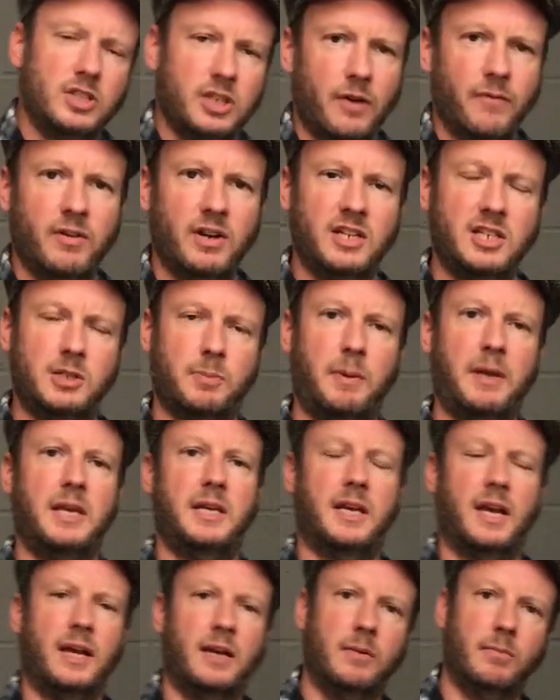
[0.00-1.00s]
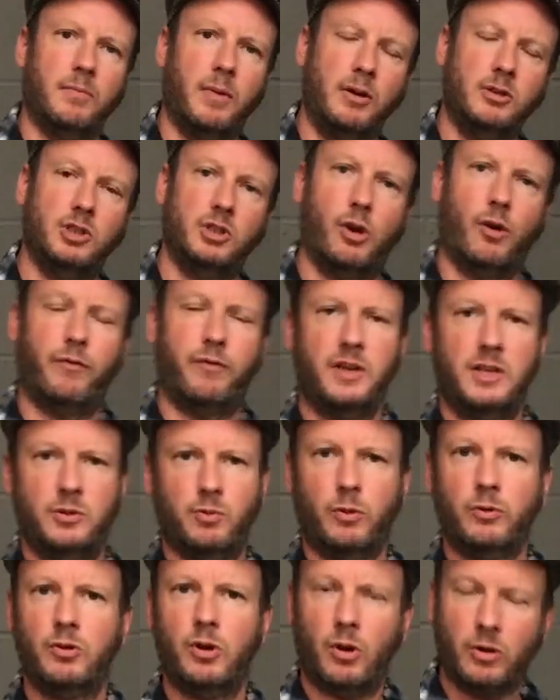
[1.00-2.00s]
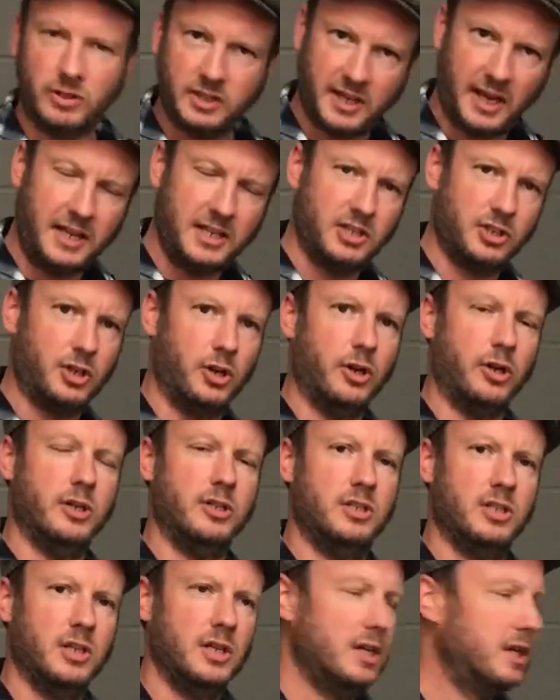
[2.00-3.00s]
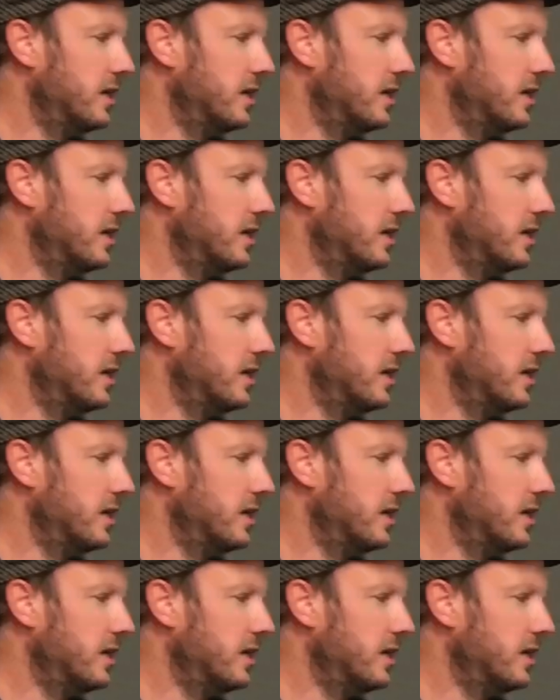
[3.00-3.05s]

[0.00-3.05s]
generally speaking, most coffees will not taste good